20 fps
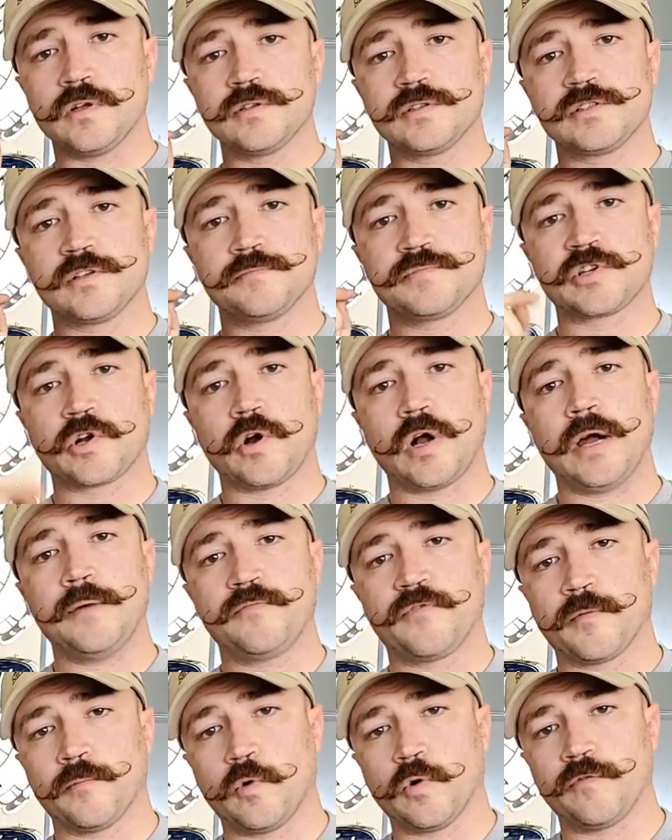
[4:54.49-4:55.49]

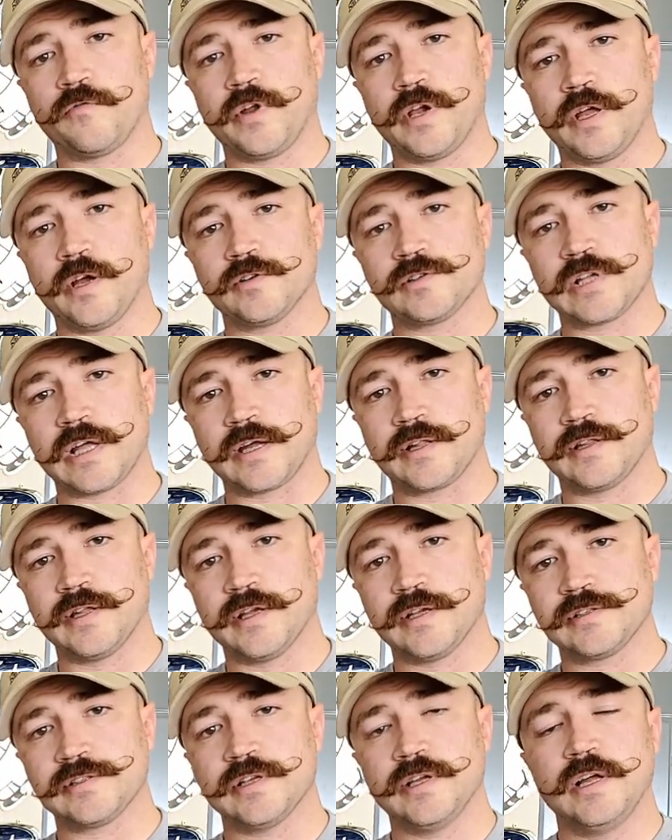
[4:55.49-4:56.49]
Subscribe for more videos like
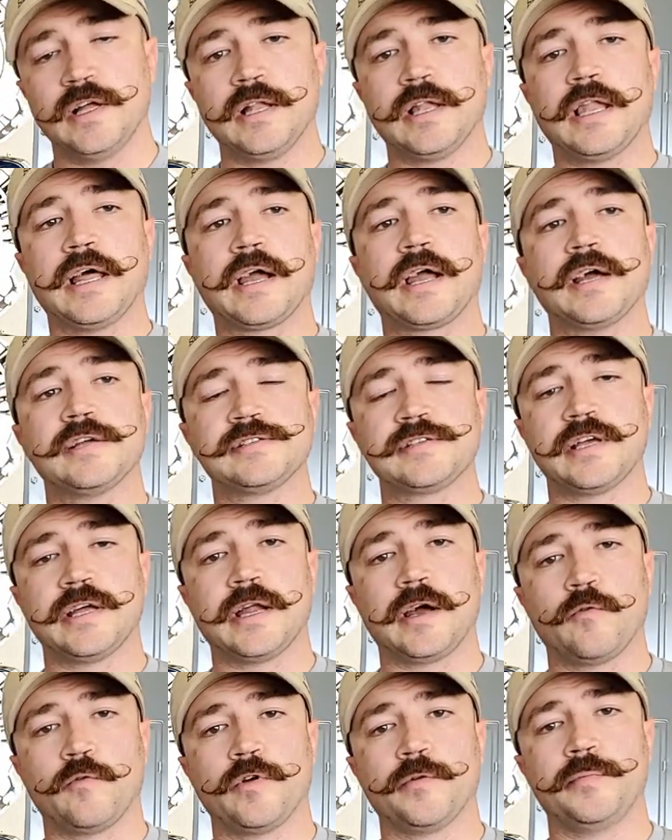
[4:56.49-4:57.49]
this. Like I said,
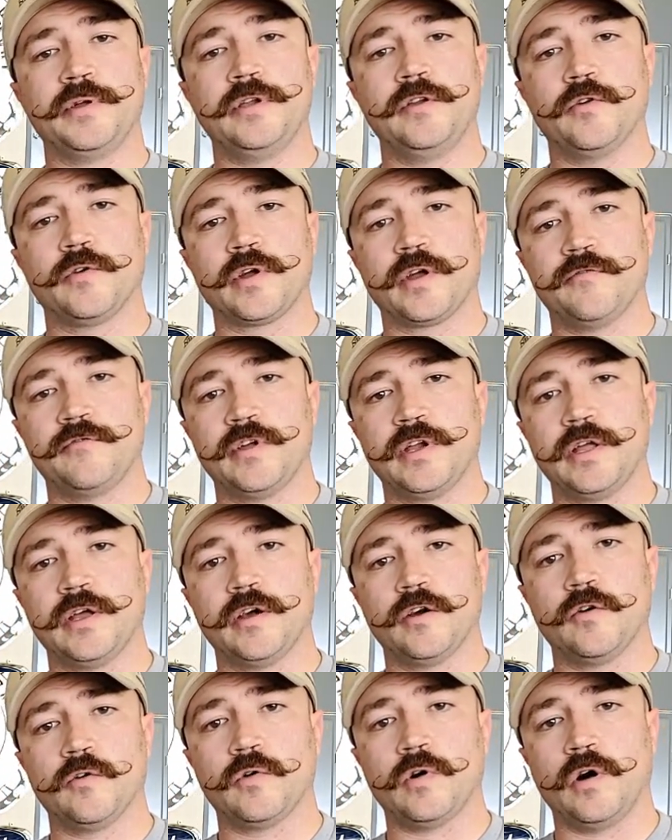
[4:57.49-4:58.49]
I will be doing a
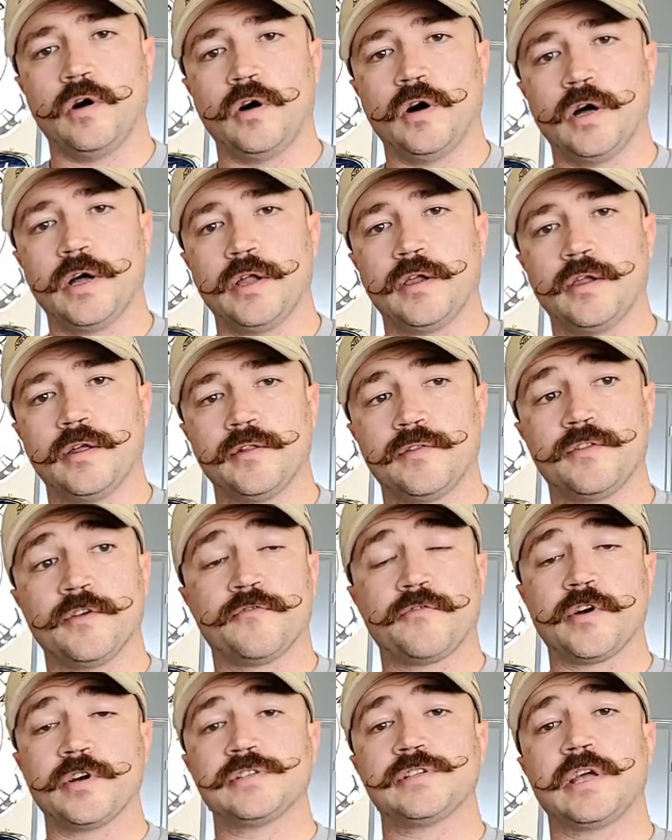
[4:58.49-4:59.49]
video on the
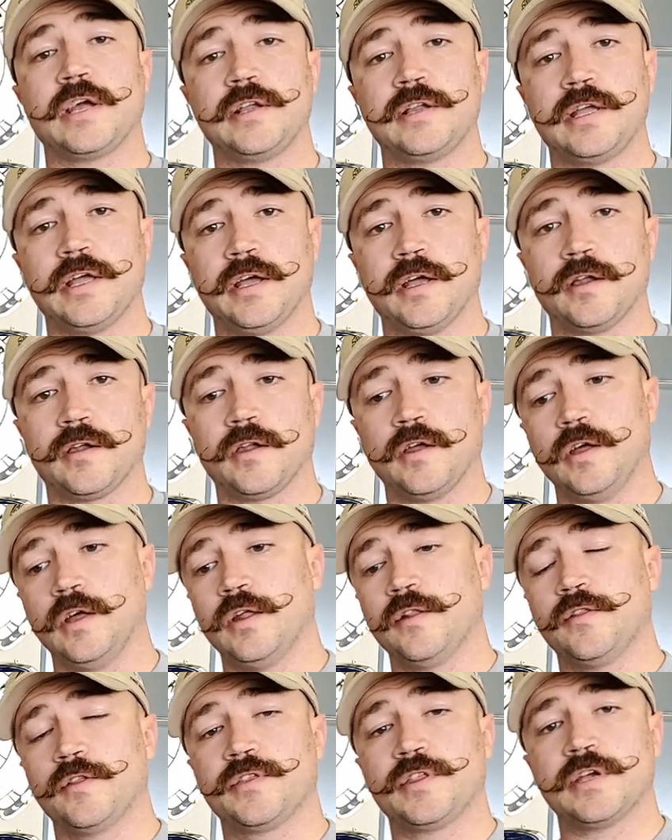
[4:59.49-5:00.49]
first aid kit,
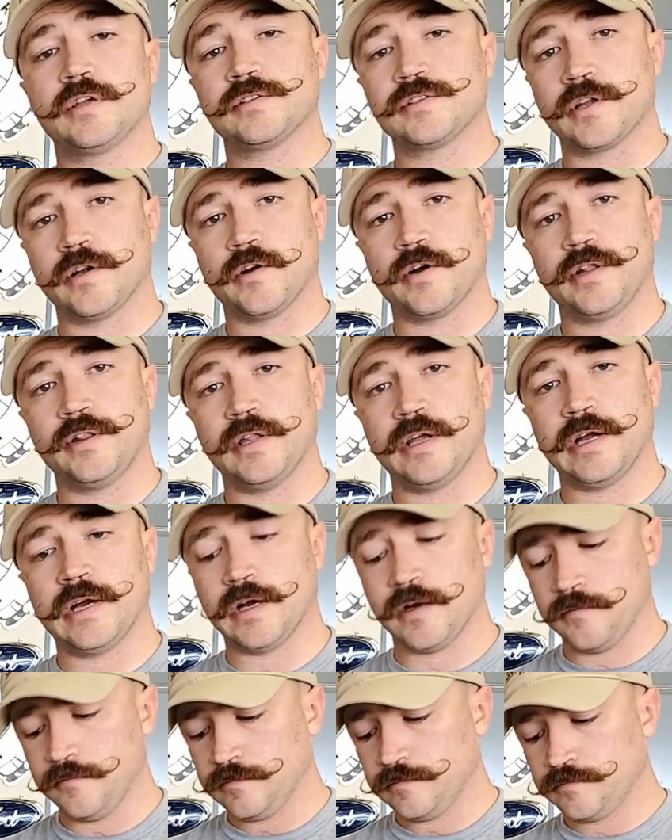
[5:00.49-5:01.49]
the things that are in
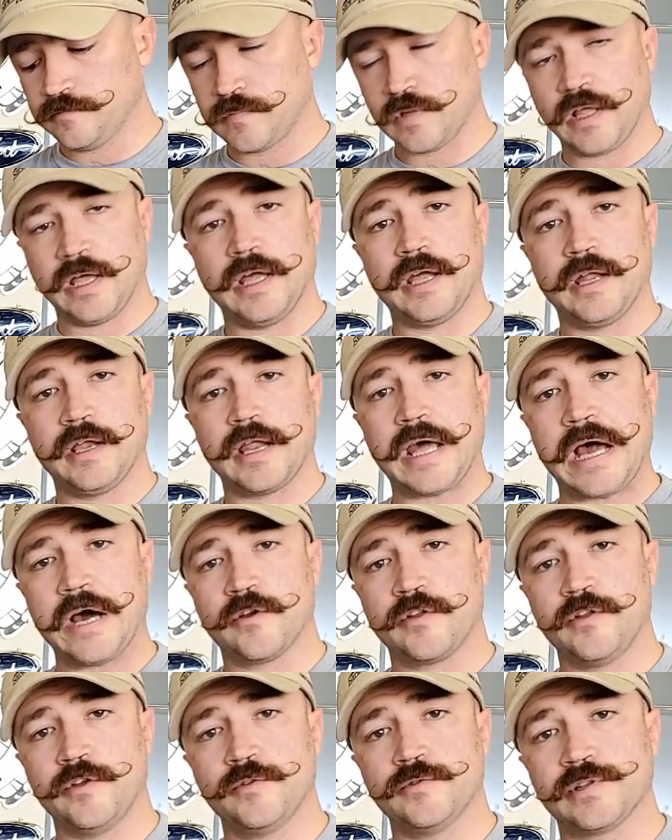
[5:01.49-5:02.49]
there, and how
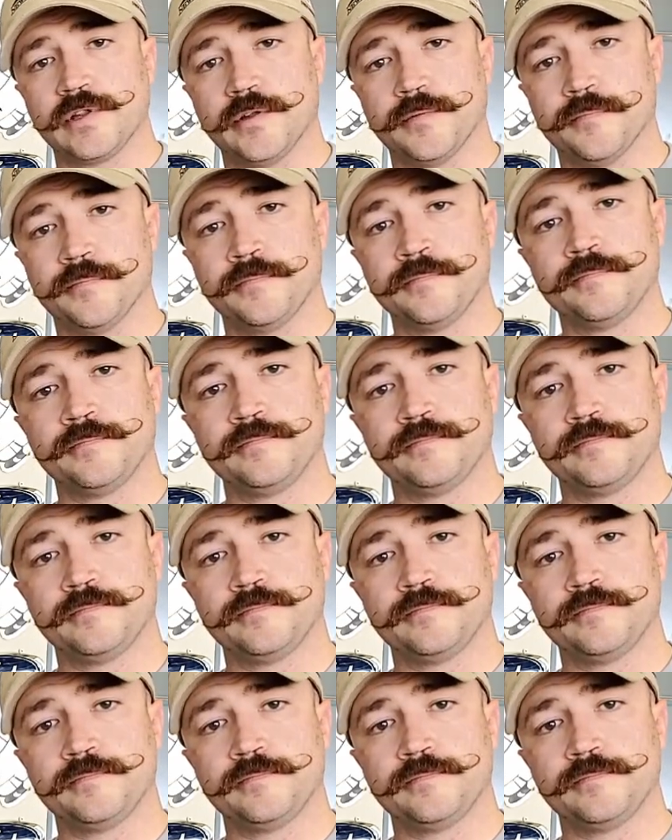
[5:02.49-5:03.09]
to use them.